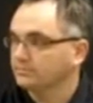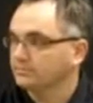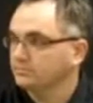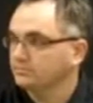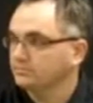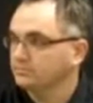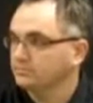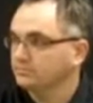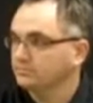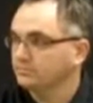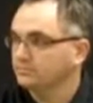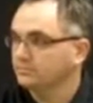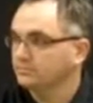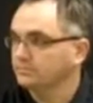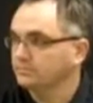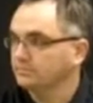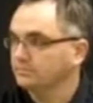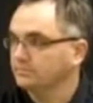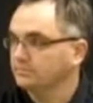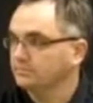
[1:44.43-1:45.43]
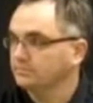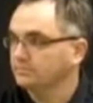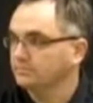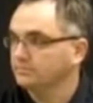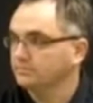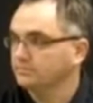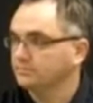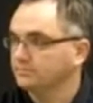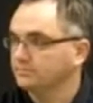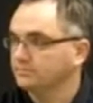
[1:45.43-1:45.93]

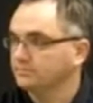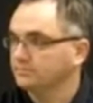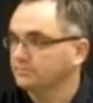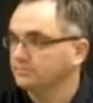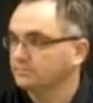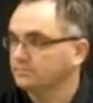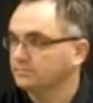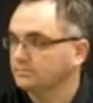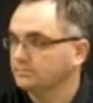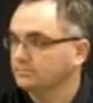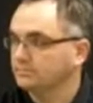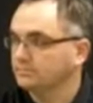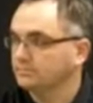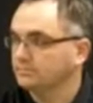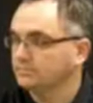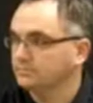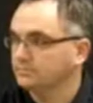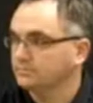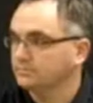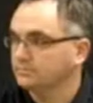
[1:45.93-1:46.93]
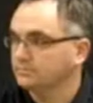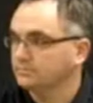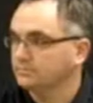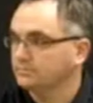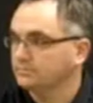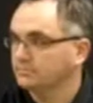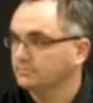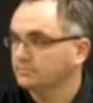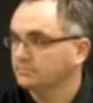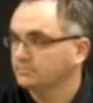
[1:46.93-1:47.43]

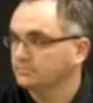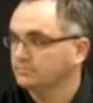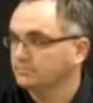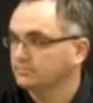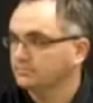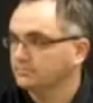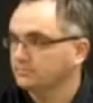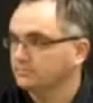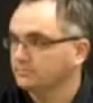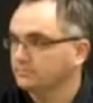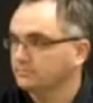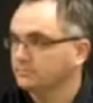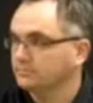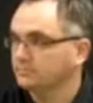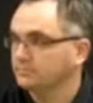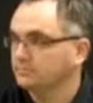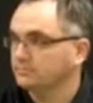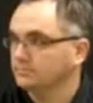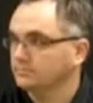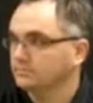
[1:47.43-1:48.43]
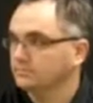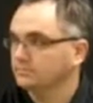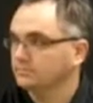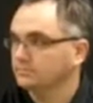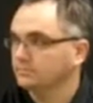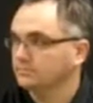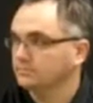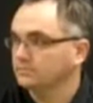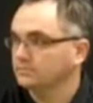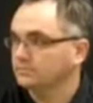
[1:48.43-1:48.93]

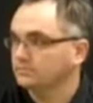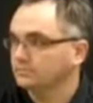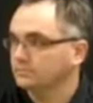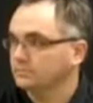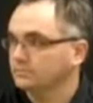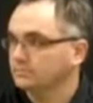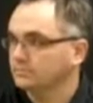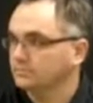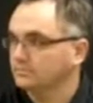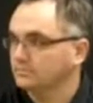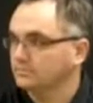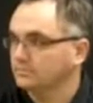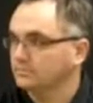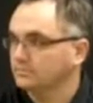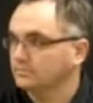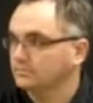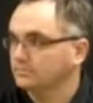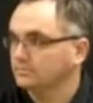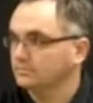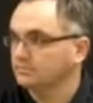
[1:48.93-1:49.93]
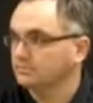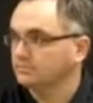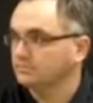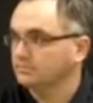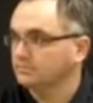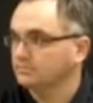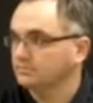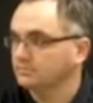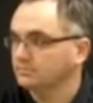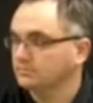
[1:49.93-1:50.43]

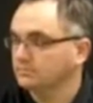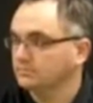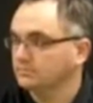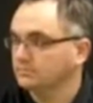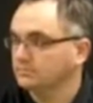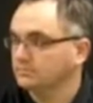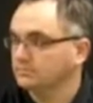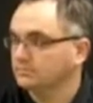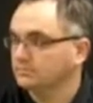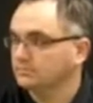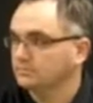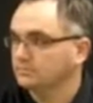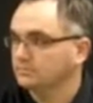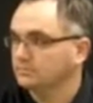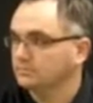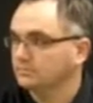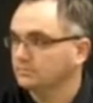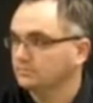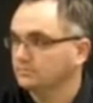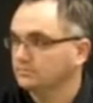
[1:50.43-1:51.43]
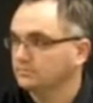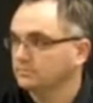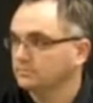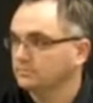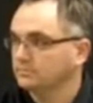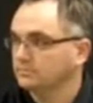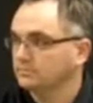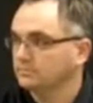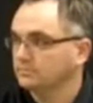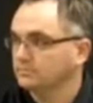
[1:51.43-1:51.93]

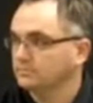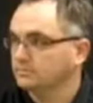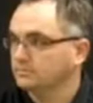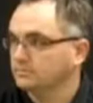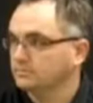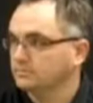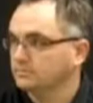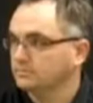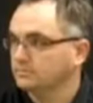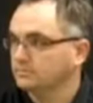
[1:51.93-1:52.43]
No words are spoken by the person on screen.